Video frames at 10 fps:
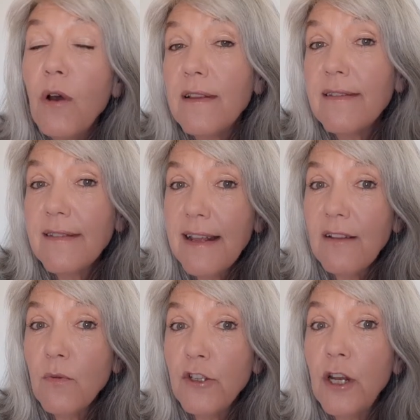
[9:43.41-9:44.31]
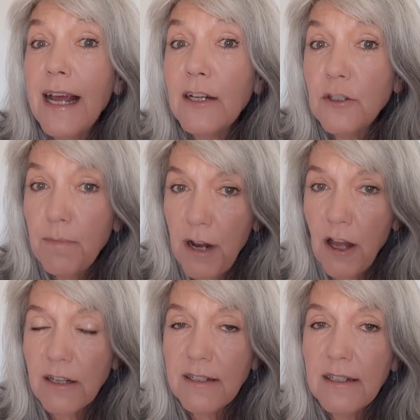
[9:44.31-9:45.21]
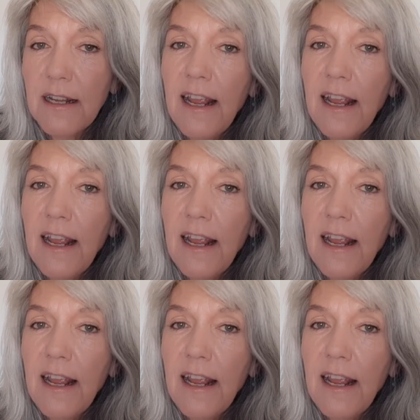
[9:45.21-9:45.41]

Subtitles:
what seeds would you like to plant,